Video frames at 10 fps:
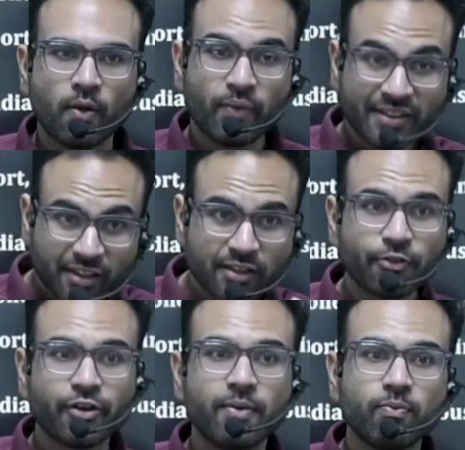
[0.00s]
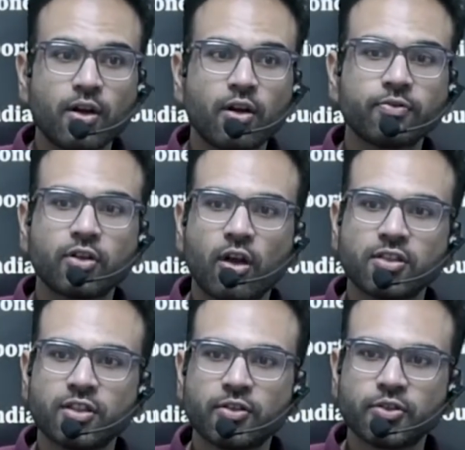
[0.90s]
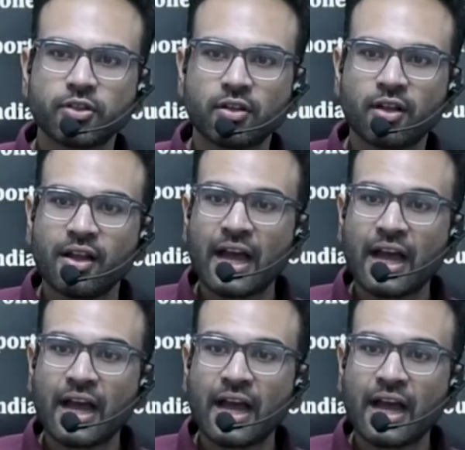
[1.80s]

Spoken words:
within the framework of the Constitution.